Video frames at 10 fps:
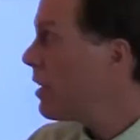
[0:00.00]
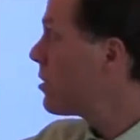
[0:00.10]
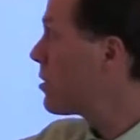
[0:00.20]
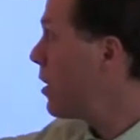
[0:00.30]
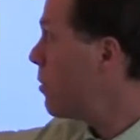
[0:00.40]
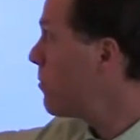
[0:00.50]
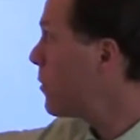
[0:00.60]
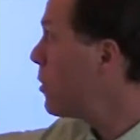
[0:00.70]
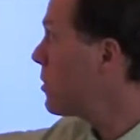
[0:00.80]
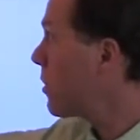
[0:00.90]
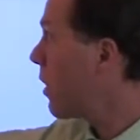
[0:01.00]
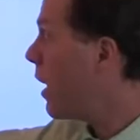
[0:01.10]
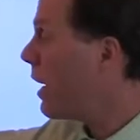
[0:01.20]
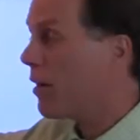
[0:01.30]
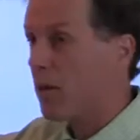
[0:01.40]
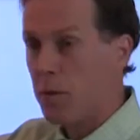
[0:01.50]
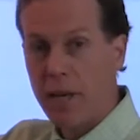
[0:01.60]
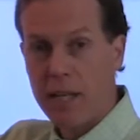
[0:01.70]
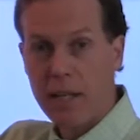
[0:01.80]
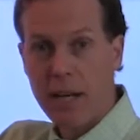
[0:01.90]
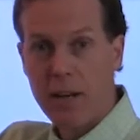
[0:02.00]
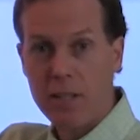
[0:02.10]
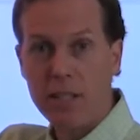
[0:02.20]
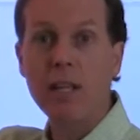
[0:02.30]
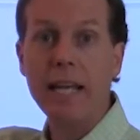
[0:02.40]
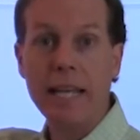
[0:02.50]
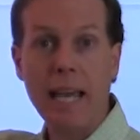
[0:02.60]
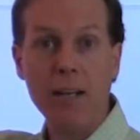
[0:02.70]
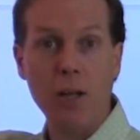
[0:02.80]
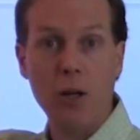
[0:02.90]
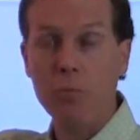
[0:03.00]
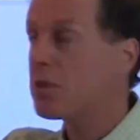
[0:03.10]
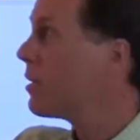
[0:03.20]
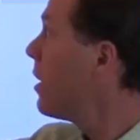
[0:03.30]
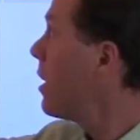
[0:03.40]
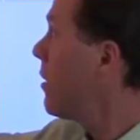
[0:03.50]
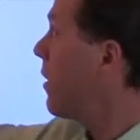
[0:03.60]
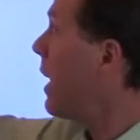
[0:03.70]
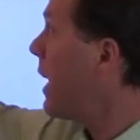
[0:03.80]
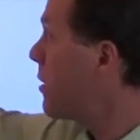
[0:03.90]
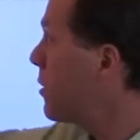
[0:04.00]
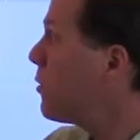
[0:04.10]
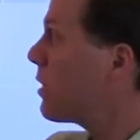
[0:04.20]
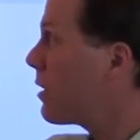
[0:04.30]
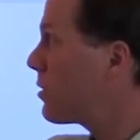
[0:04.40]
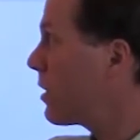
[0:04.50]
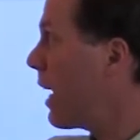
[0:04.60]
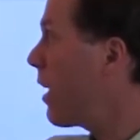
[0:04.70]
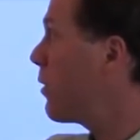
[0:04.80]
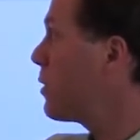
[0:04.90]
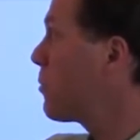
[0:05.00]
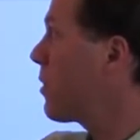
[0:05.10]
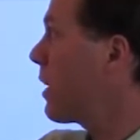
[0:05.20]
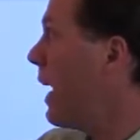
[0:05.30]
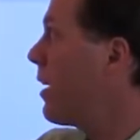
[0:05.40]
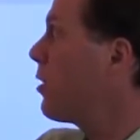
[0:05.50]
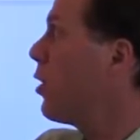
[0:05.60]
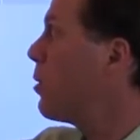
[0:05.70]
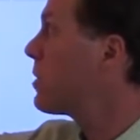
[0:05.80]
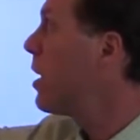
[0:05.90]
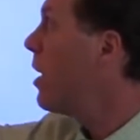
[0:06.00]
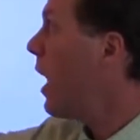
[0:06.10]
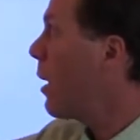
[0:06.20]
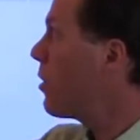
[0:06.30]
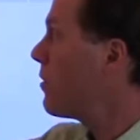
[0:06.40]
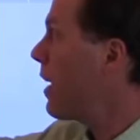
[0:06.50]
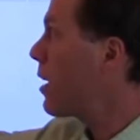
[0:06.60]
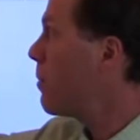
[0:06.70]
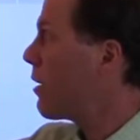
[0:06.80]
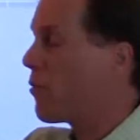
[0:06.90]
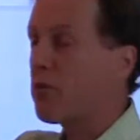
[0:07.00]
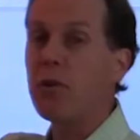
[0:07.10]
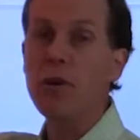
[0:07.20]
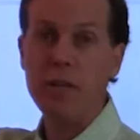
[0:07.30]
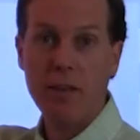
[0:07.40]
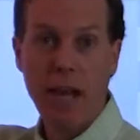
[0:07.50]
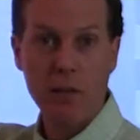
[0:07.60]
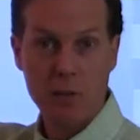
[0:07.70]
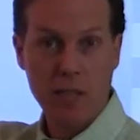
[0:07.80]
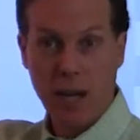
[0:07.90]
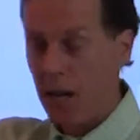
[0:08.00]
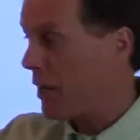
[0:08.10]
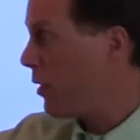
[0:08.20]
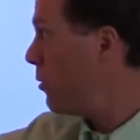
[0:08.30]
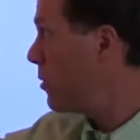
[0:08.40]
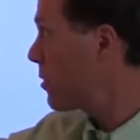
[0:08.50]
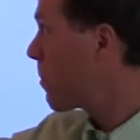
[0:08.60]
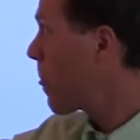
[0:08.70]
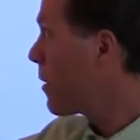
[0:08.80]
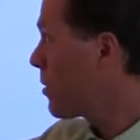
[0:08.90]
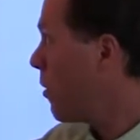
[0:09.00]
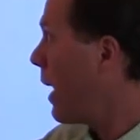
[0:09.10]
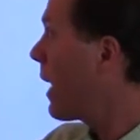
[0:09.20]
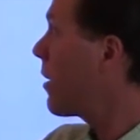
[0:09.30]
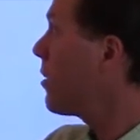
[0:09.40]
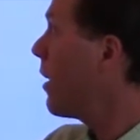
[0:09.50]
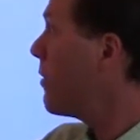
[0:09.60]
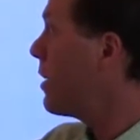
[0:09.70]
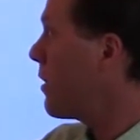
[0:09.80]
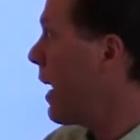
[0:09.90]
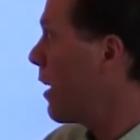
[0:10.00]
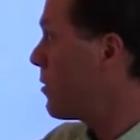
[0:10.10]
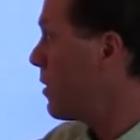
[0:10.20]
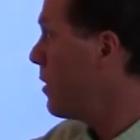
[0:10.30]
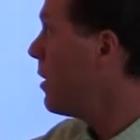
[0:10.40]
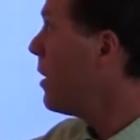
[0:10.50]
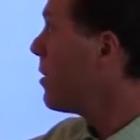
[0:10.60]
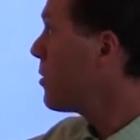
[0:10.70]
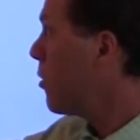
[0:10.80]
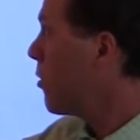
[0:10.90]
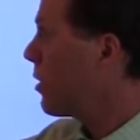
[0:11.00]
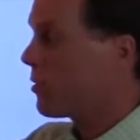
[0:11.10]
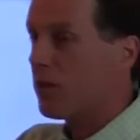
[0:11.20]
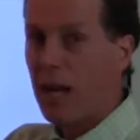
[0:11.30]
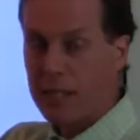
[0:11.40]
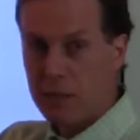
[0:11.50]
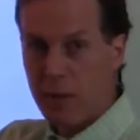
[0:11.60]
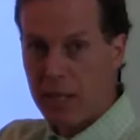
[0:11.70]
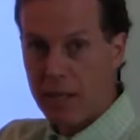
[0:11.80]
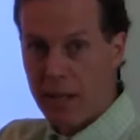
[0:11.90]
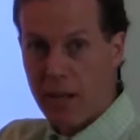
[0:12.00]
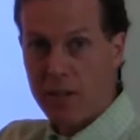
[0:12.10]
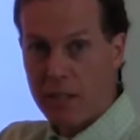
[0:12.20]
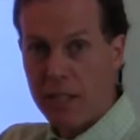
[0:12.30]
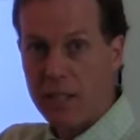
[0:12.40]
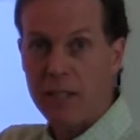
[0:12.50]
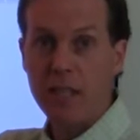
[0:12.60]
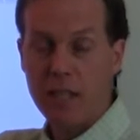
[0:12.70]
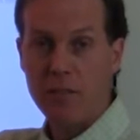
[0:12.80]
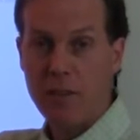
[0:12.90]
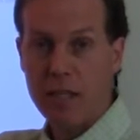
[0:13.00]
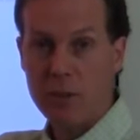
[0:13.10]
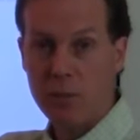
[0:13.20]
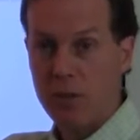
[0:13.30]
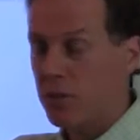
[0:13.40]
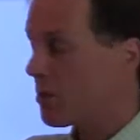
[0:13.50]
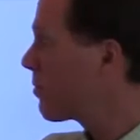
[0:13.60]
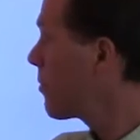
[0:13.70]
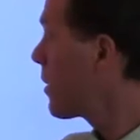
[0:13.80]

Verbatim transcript: Some fruits are higher in beta-carotene, like cantaloupes. If I had two thousand calories worth of cantaloupes, I would have had about thirty thousand I U's. So I got eleven thousand, so there's lots of beta-carotene in the vegetables.